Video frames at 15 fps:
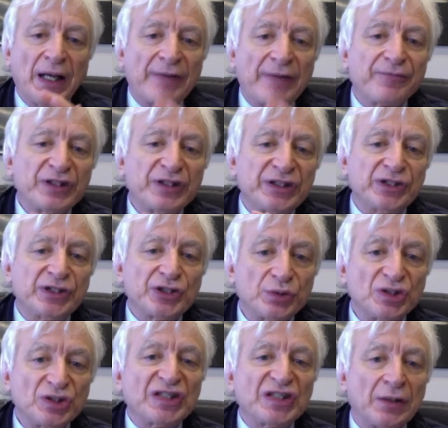Every tissue
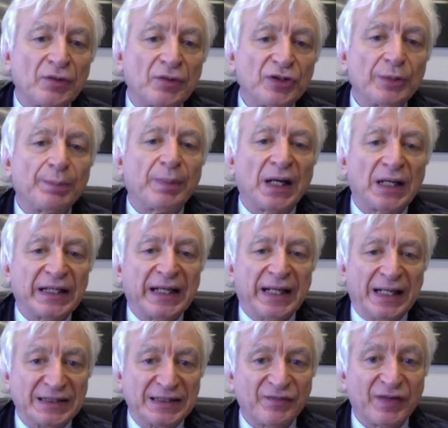and cell in your body
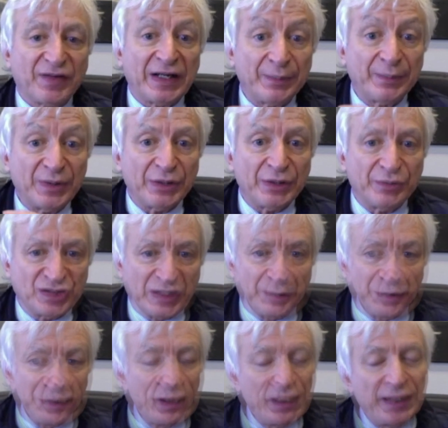has a vitamin D
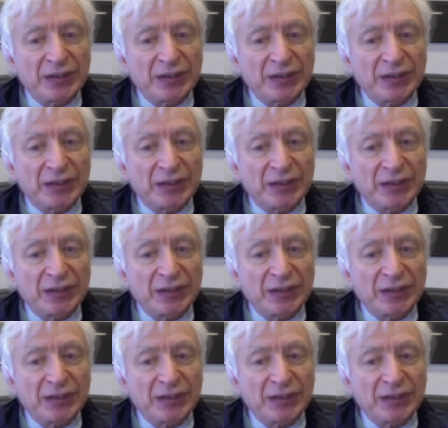receptor.